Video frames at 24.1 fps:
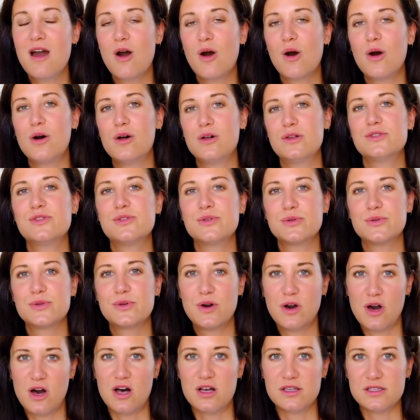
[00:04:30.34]
also
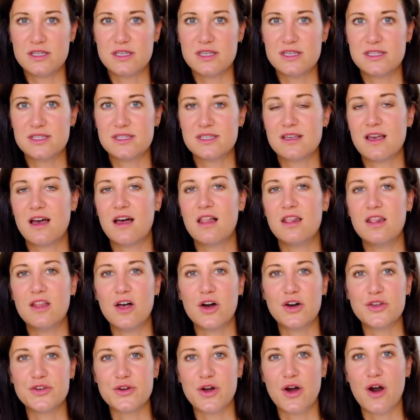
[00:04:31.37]
causes a
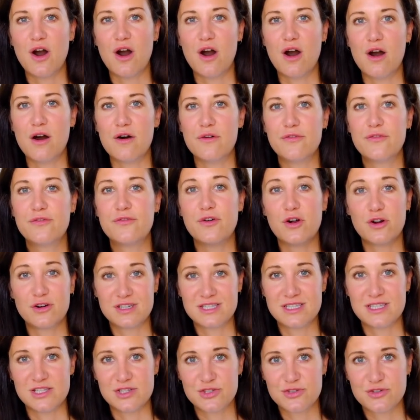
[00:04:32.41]
lot of
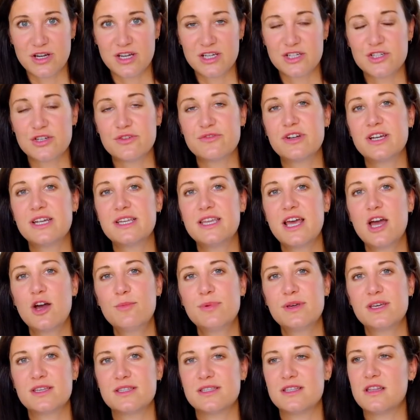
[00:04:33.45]
forest destruction right now,
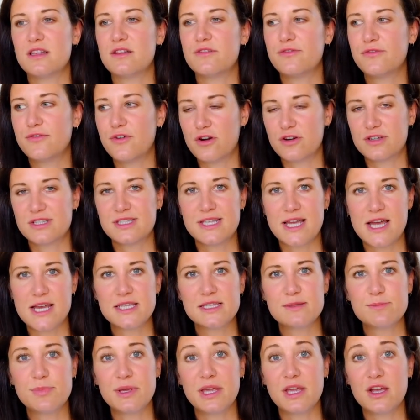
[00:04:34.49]
because a lot of forest land
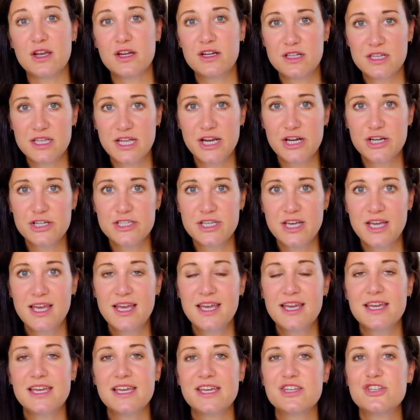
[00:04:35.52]
is being cleared
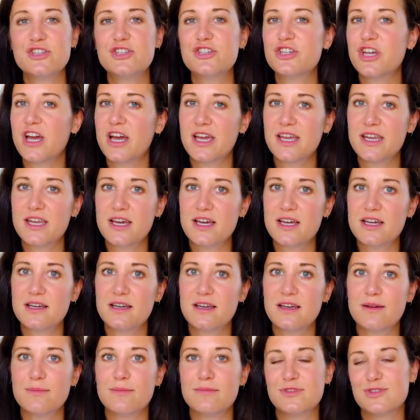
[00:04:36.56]
in China
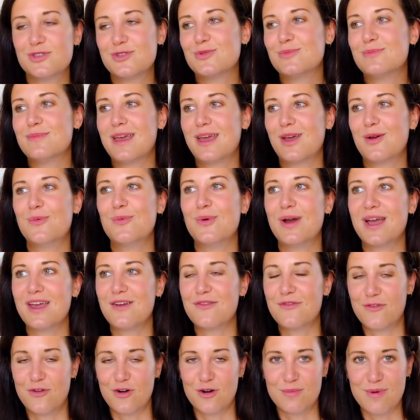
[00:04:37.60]
to make way
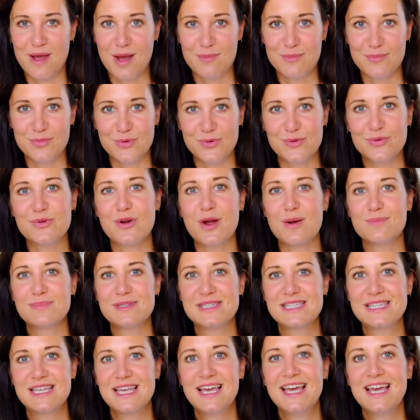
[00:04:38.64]
for bamboo crops.